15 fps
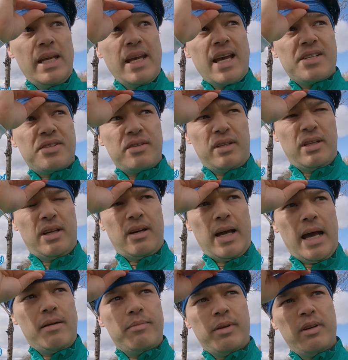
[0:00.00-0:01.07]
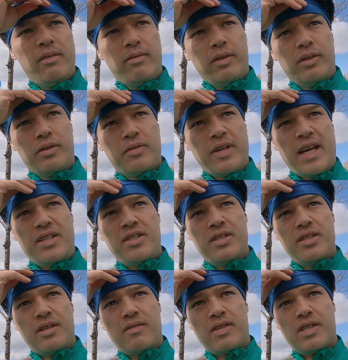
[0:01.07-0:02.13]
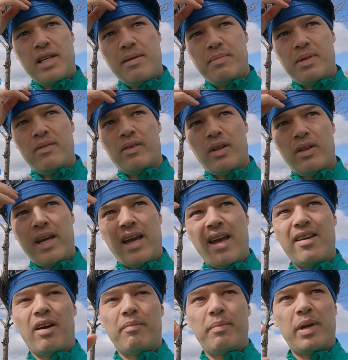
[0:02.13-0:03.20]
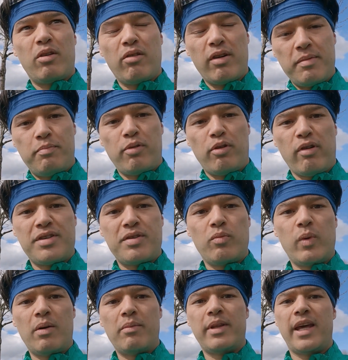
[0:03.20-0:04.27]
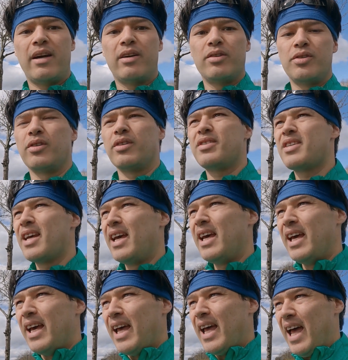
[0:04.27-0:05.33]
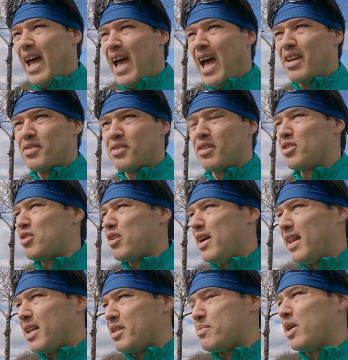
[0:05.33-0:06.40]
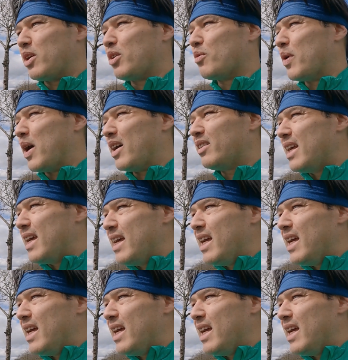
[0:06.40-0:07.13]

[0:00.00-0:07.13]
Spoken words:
Yes, the height interval sessions have slipped, even though I'll be progressing well with the 800s. So the training has been going well.